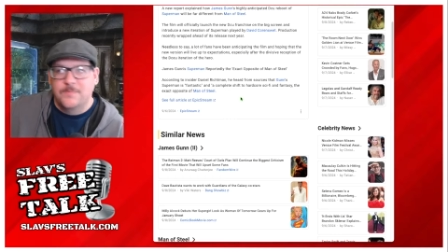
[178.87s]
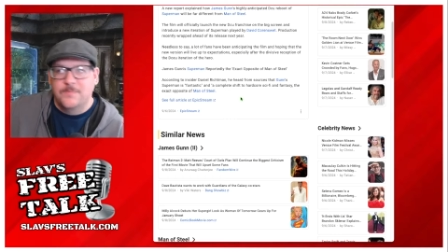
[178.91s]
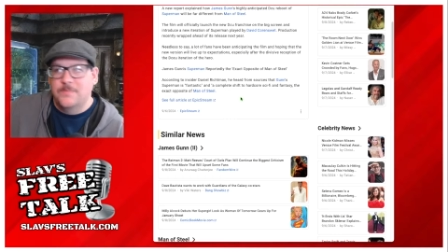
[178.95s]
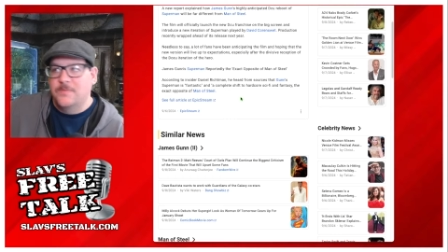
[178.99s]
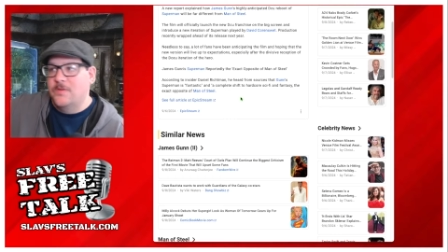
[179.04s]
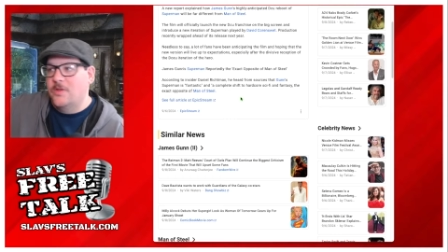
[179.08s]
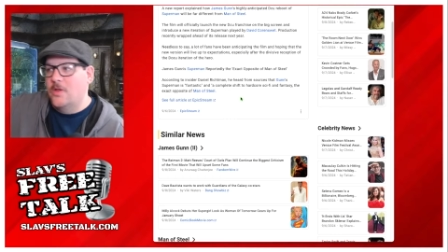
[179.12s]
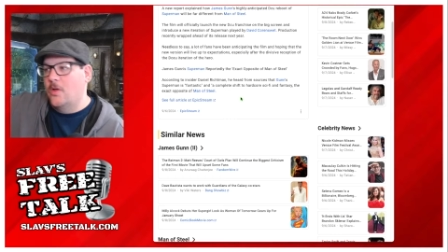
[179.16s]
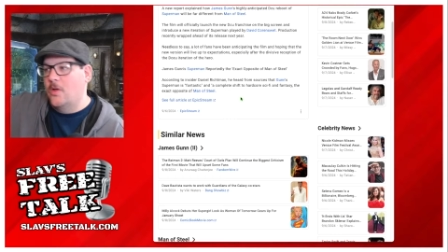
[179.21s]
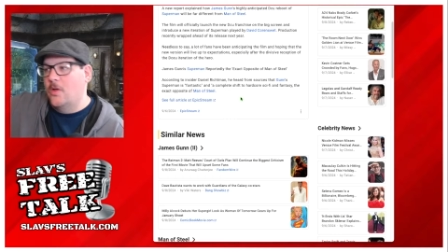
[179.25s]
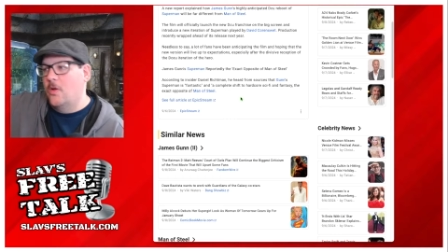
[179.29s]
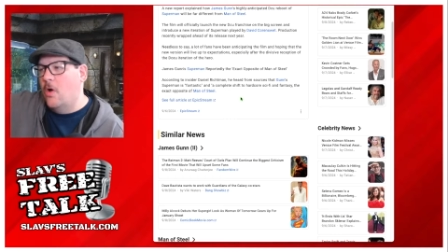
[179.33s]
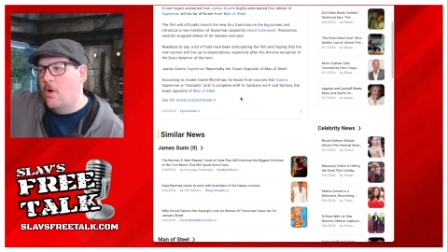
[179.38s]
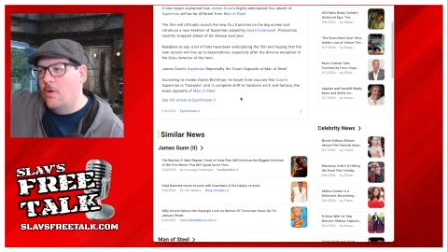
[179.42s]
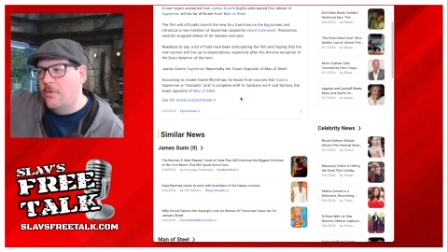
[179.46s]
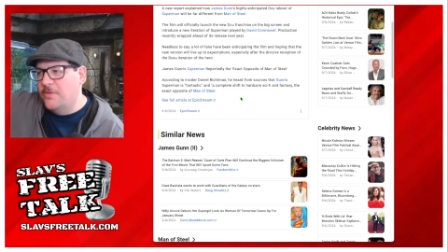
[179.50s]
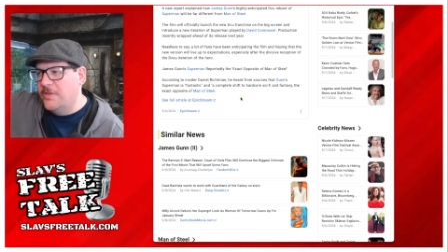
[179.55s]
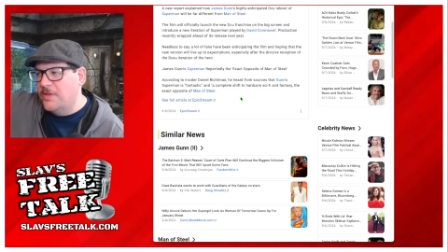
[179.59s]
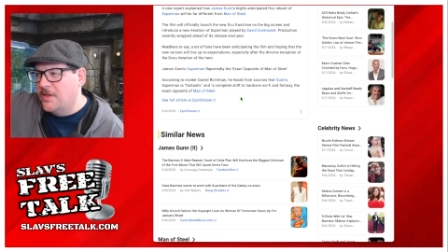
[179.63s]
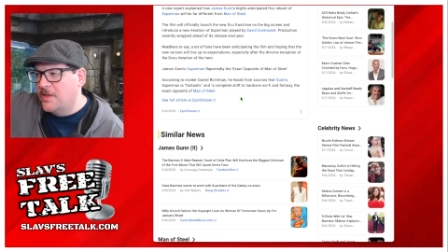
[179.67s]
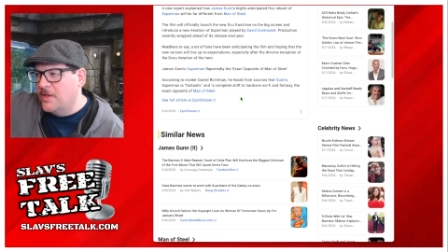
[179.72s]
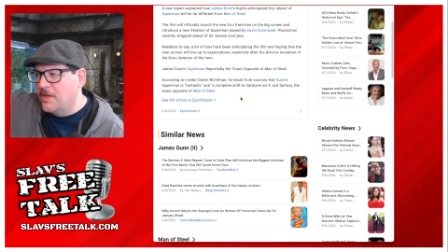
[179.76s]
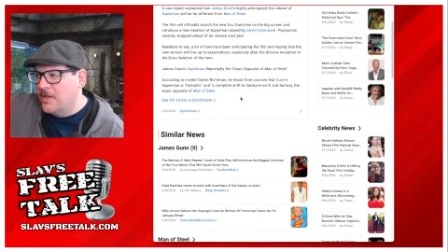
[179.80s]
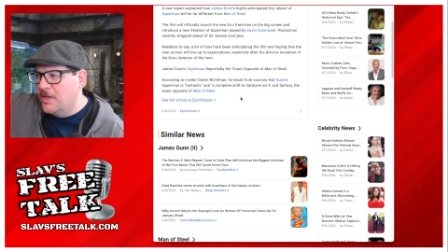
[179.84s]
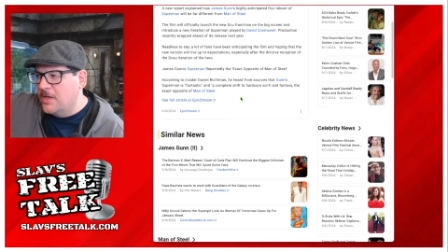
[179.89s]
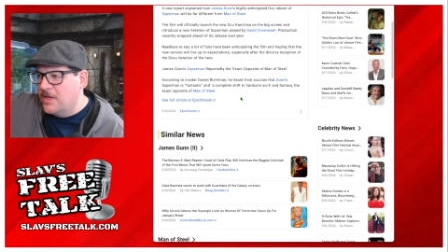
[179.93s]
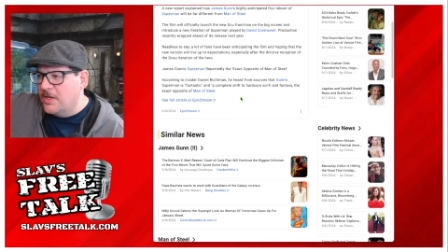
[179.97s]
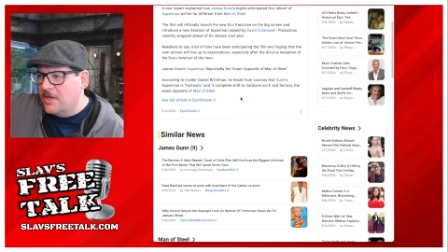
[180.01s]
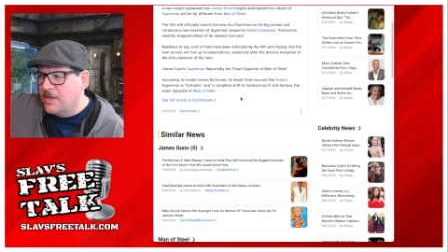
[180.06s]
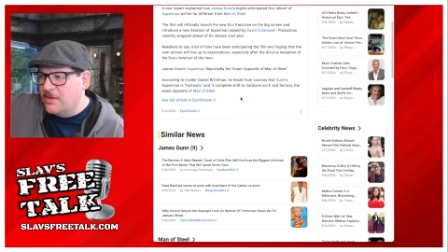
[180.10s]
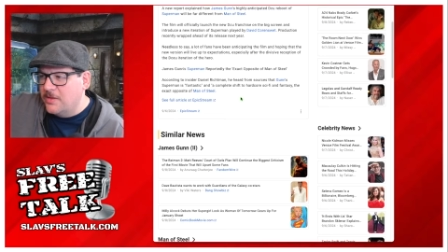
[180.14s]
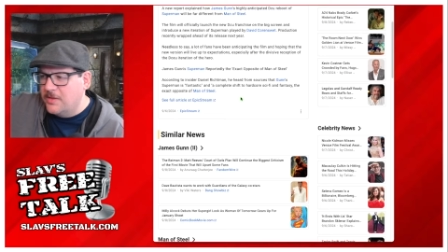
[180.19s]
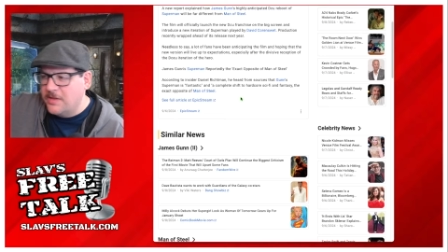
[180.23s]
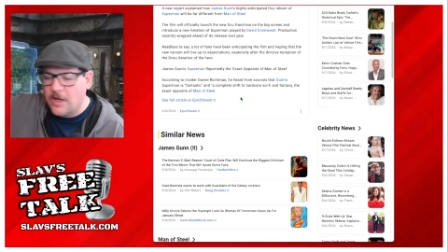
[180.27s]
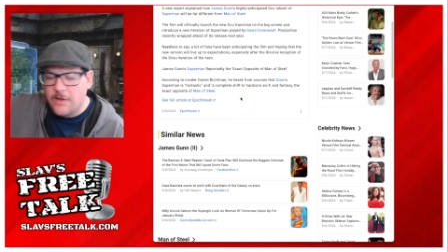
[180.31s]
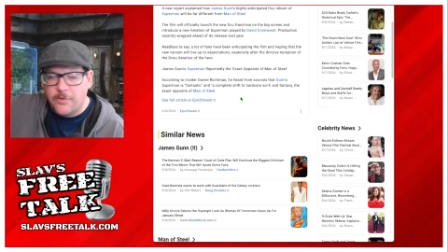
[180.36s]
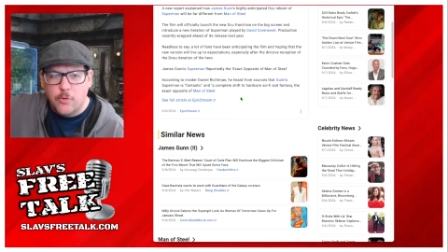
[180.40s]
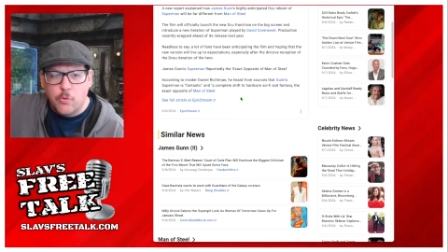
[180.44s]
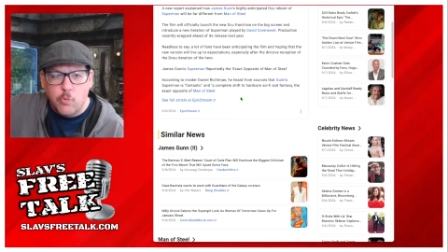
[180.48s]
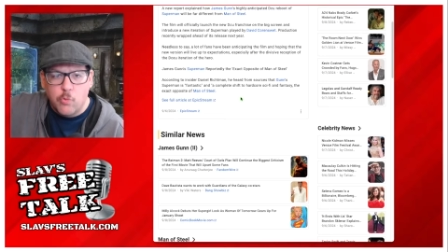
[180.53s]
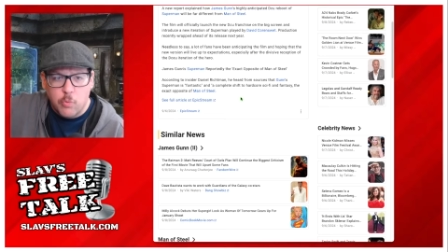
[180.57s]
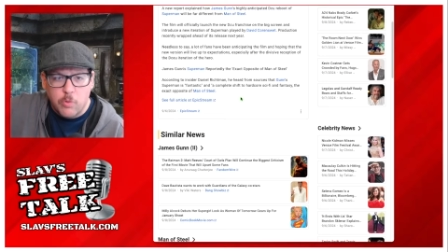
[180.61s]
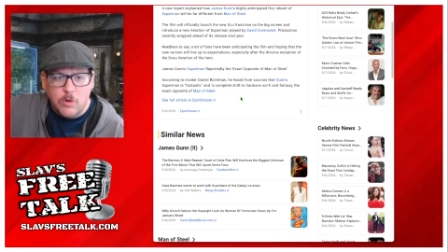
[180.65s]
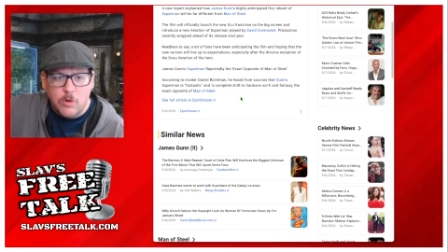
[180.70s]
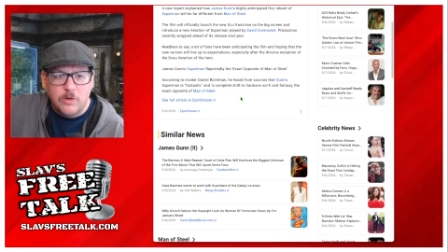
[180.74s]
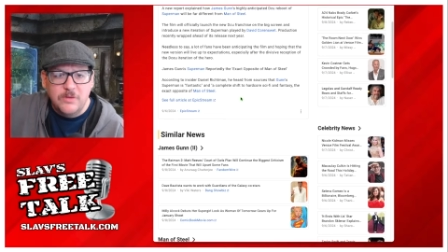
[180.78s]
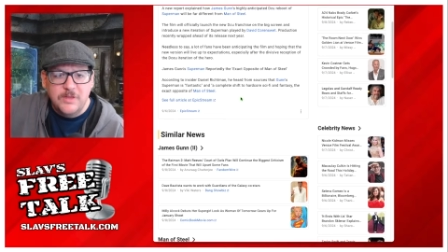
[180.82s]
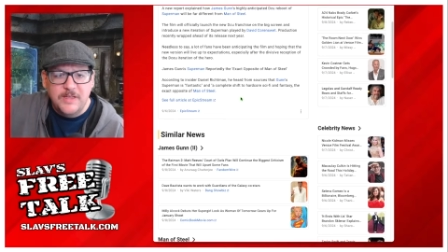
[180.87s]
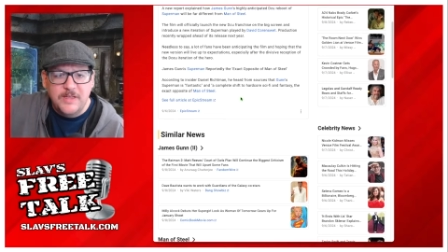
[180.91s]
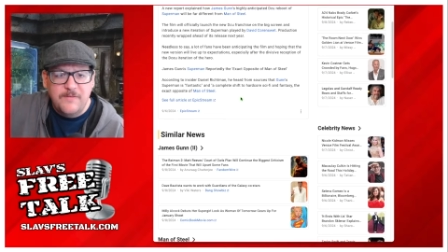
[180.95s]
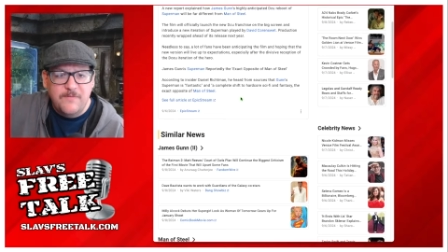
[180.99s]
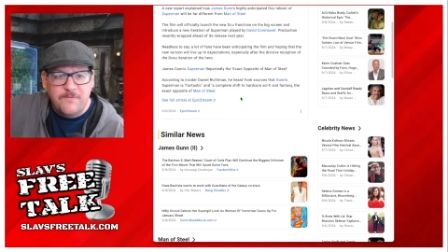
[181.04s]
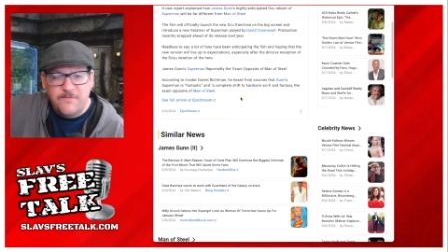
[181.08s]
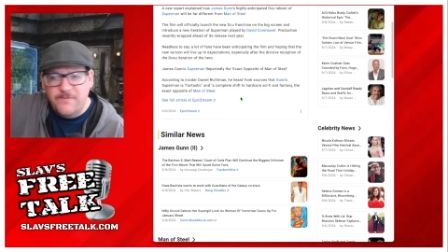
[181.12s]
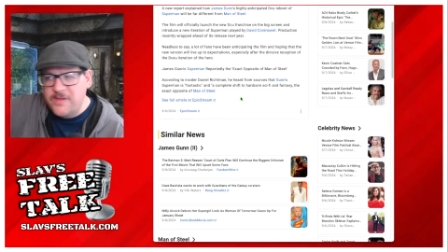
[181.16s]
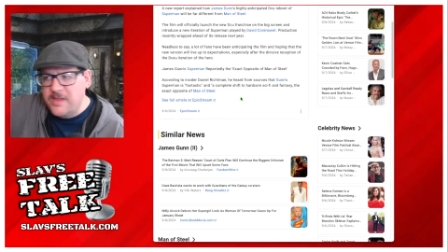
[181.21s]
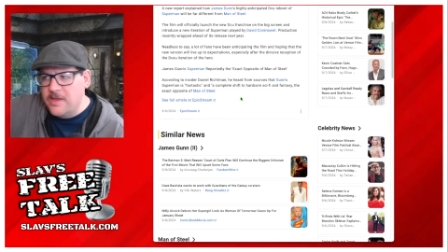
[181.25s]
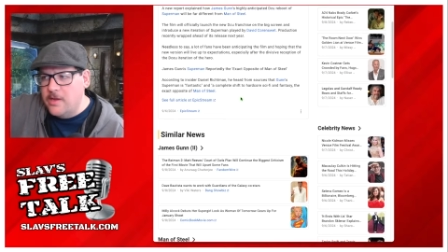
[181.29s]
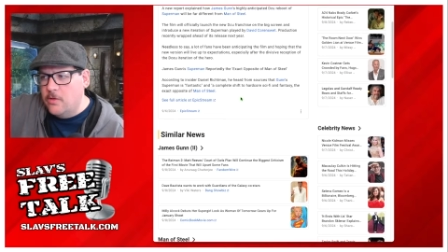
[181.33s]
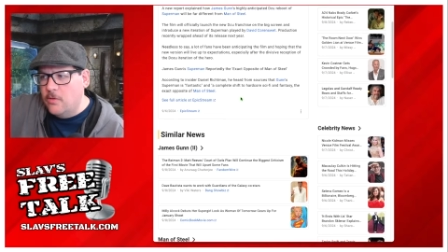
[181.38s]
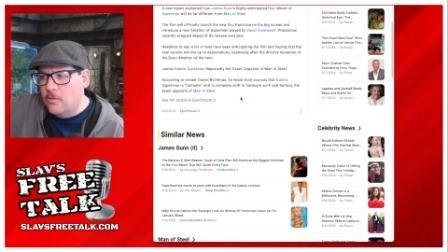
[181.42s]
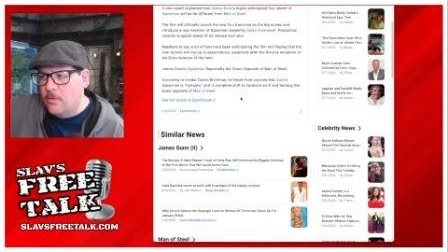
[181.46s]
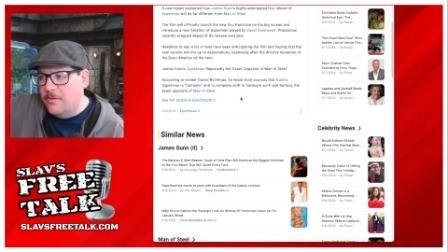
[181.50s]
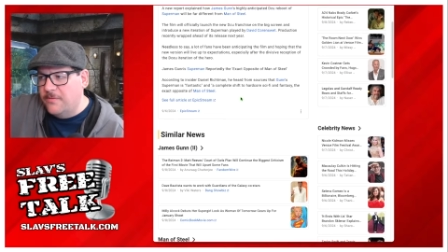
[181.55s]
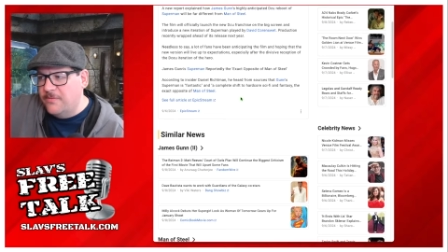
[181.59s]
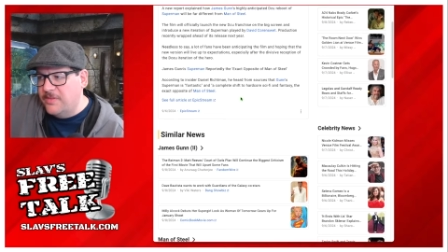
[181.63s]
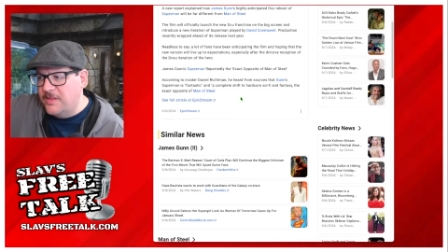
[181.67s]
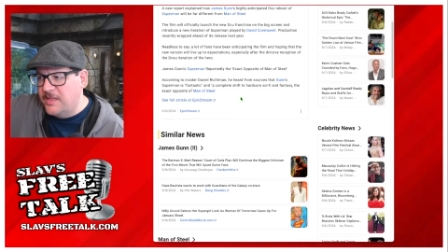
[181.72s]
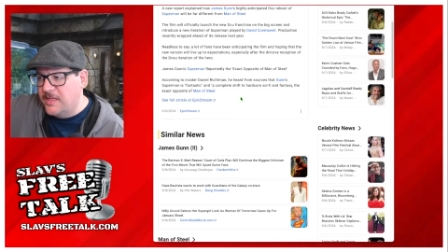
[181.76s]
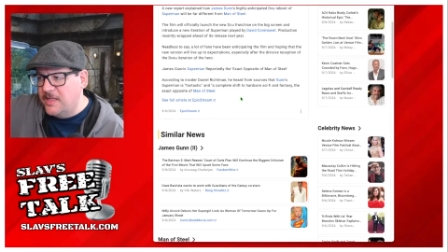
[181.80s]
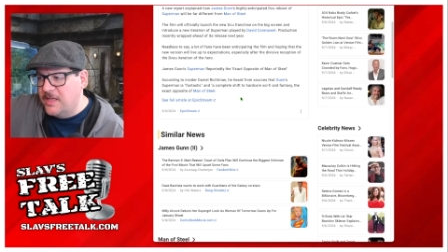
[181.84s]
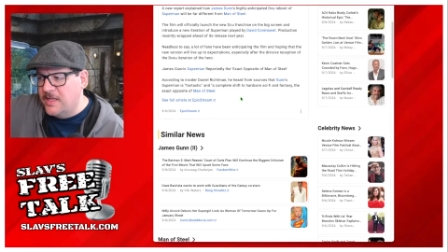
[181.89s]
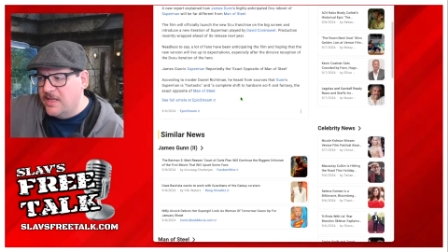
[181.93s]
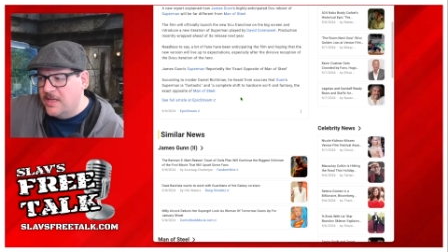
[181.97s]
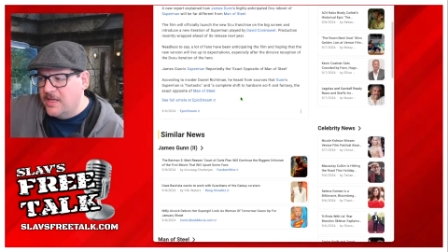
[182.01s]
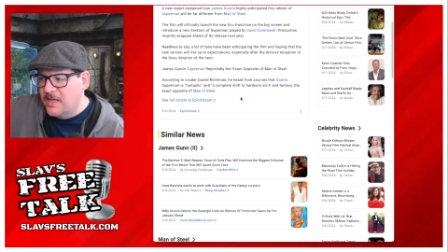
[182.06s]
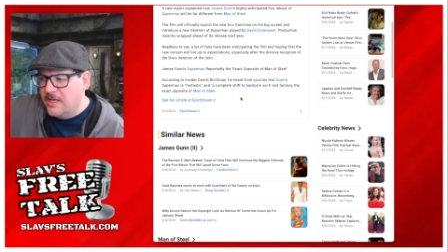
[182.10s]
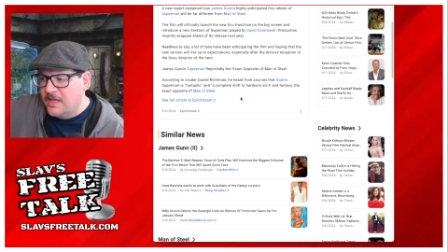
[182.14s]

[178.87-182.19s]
You know, all the the otherworldly feel of the